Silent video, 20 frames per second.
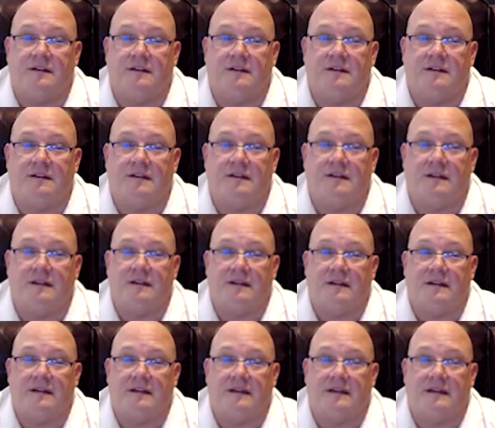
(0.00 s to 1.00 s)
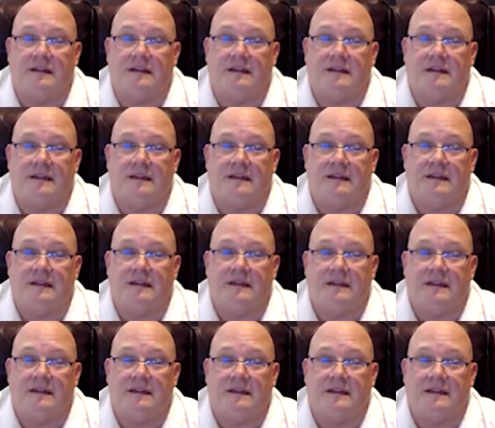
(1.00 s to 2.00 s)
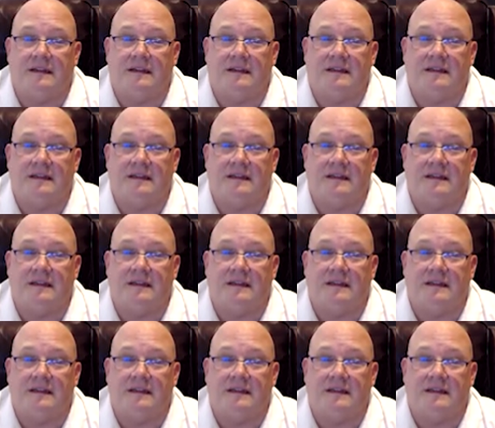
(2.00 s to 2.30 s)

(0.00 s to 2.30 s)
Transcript: The person shown says nothing.